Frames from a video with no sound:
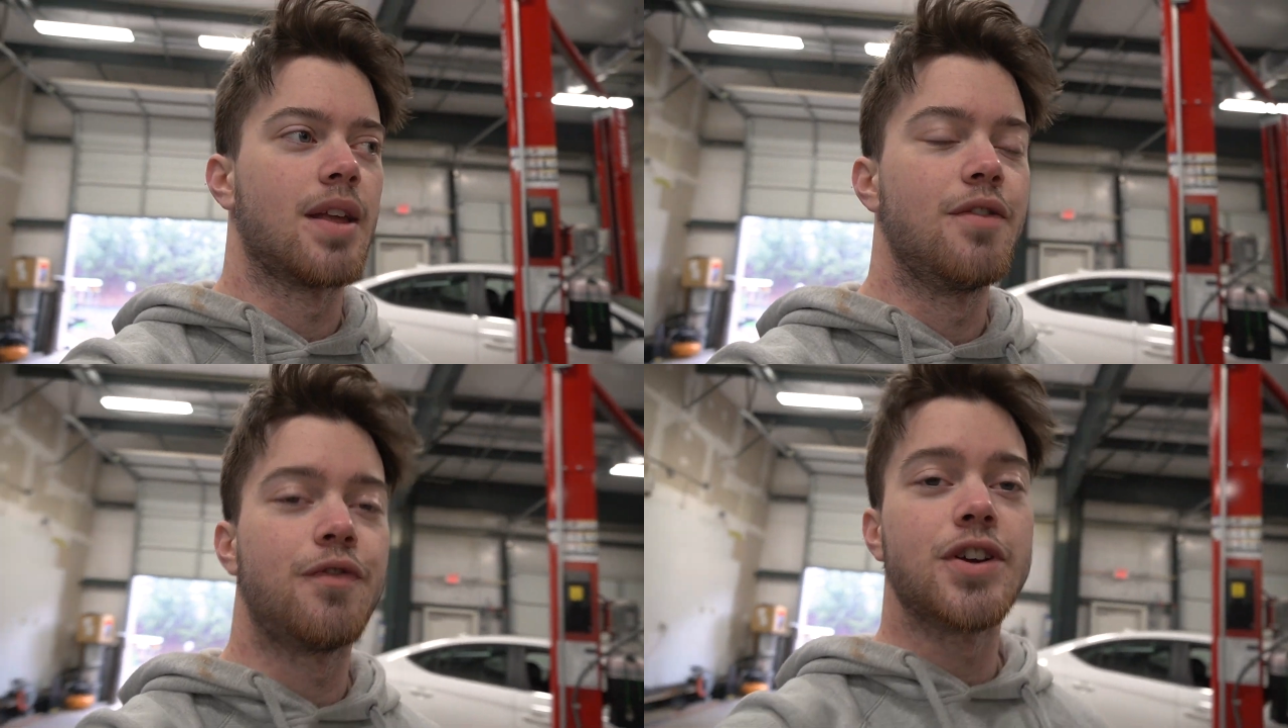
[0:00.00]

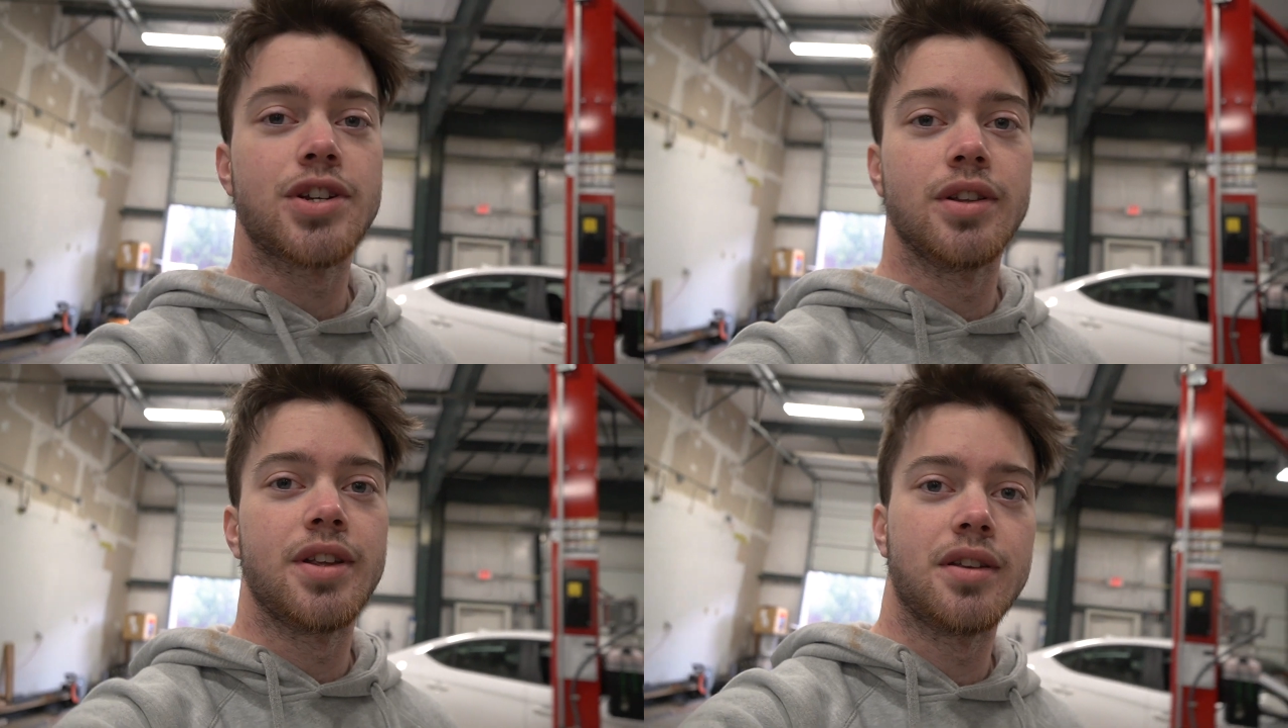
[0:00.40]

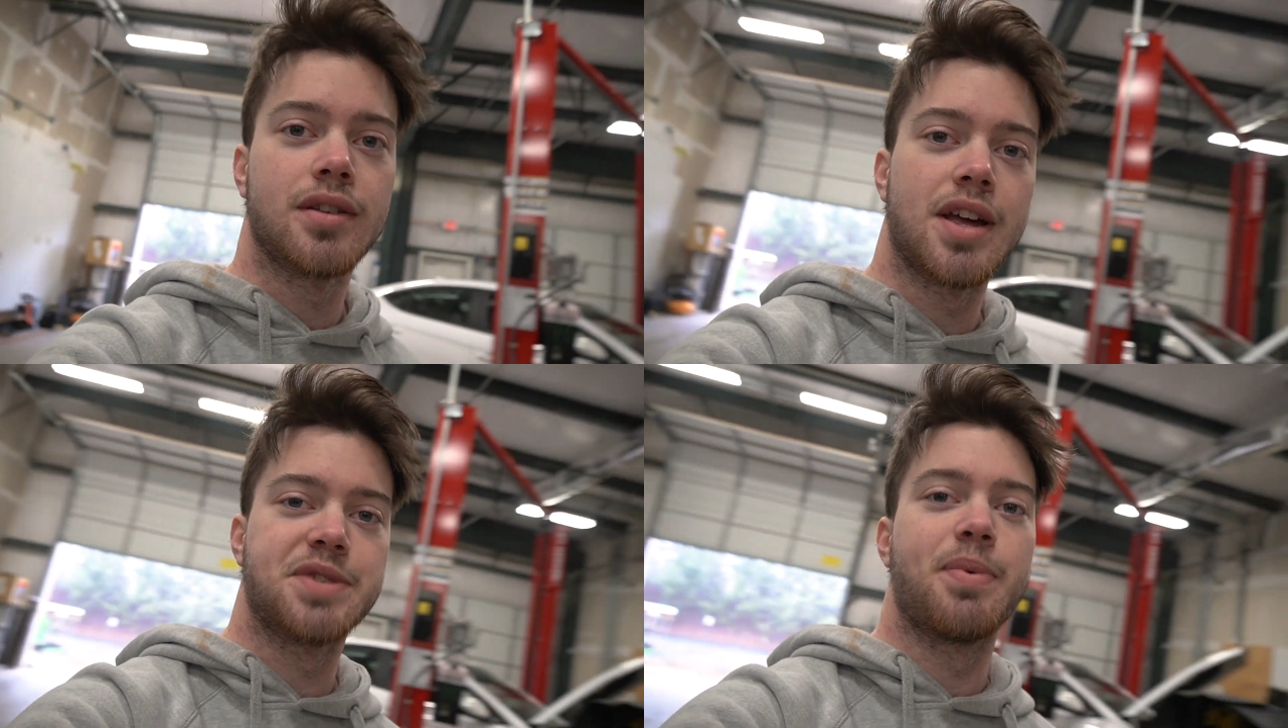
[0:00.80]
efficiently
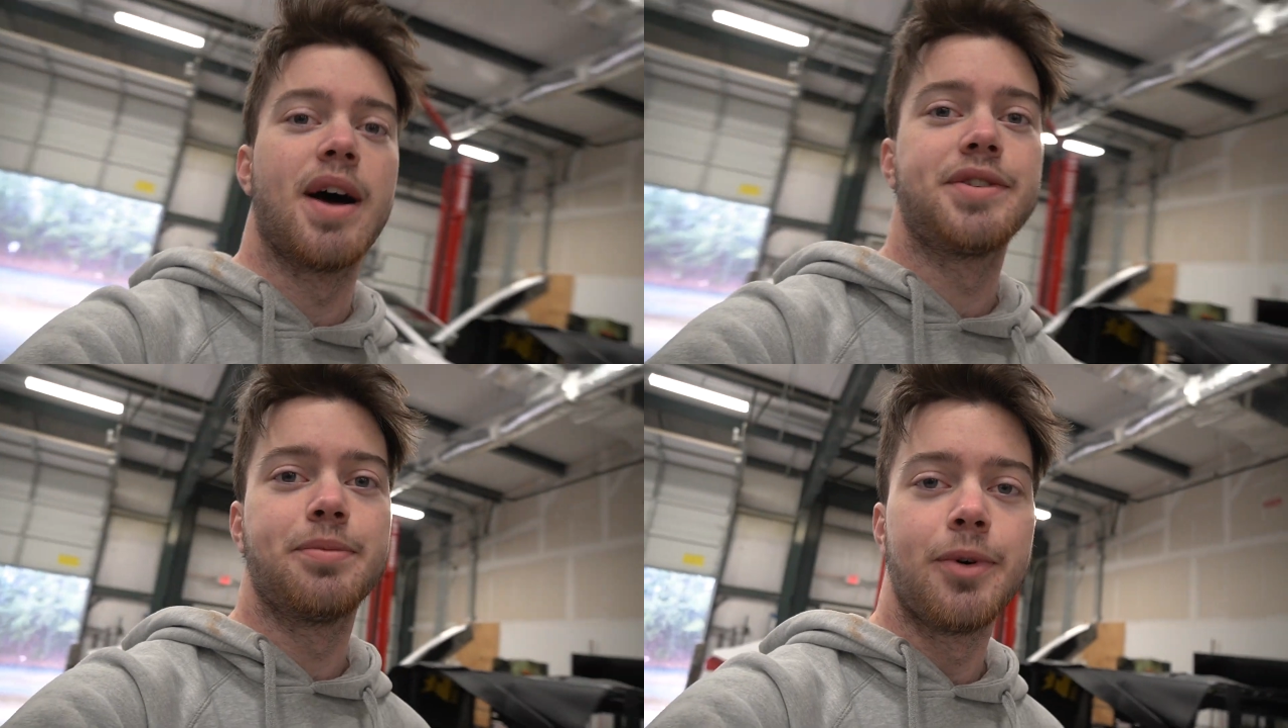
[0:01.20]
as
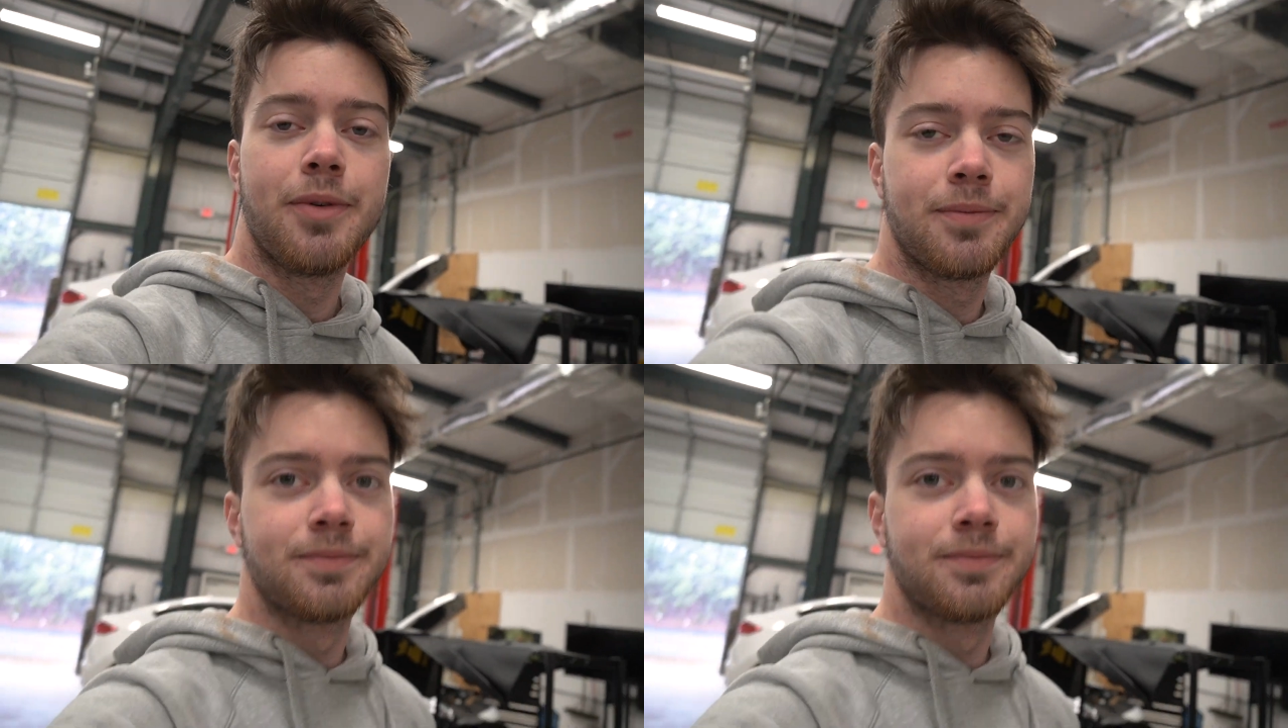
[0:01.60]
possible.